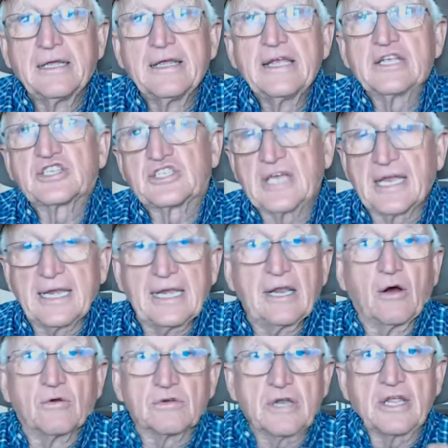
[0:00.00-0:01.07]
is setting
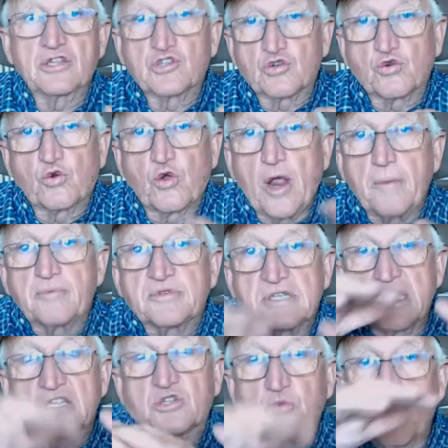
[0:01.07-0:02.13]
on, it creeps
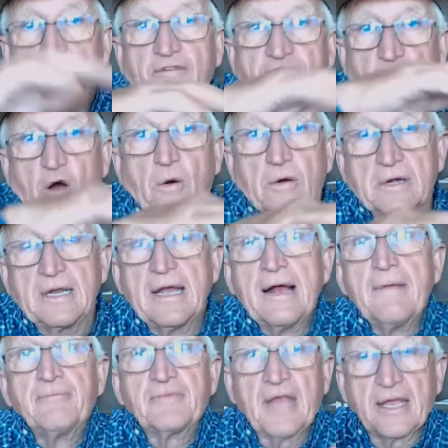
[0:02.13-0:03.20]
its way forward
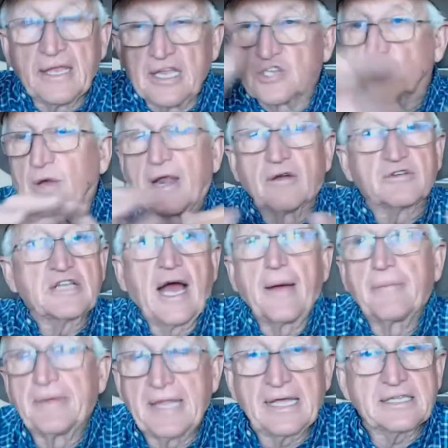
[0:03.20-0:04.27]
and gets right on
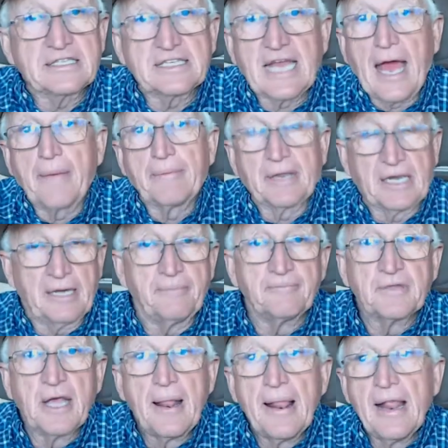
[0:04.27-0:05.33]
top of that scapula.
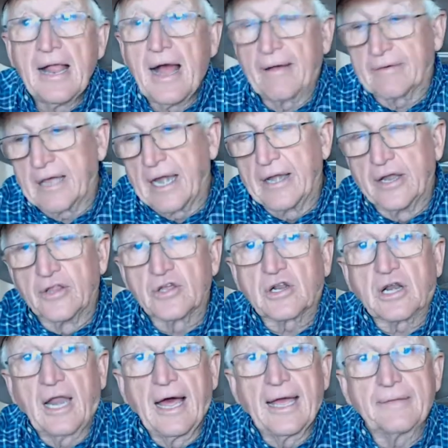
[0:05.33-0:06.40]
I've got another
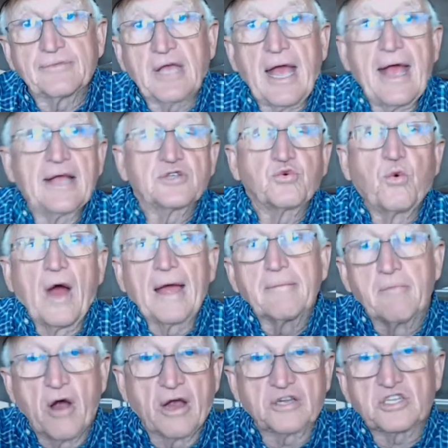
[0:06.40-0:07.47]
client that has white
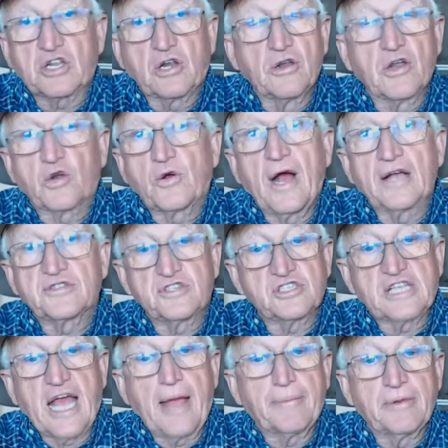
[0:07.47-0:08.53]
marks clear across the
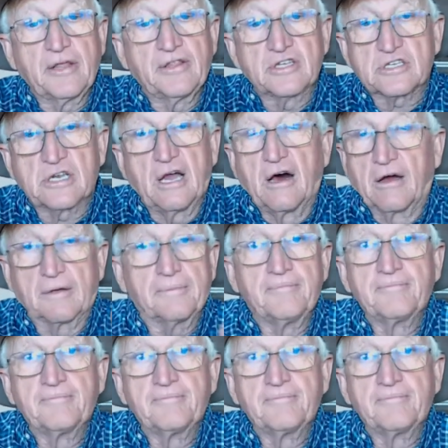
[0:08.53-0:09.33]
scapula this long.